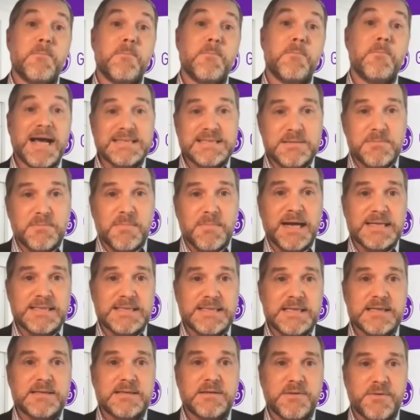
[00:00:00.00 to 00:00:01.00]

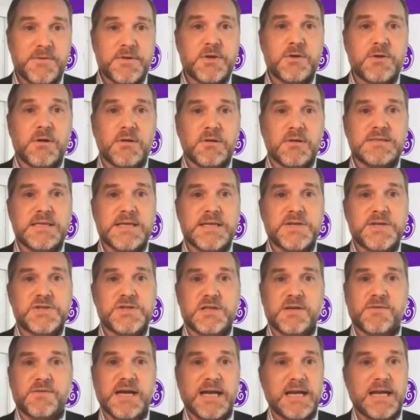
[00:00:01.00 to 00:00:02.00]
maximizing the
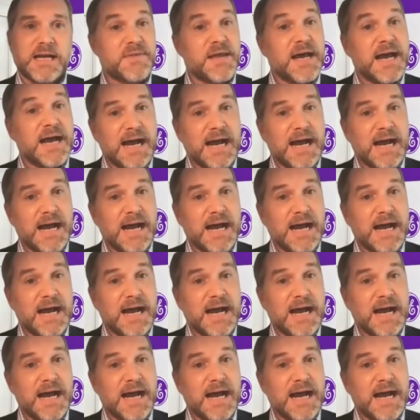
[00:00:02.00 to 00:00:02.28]
utilization of kind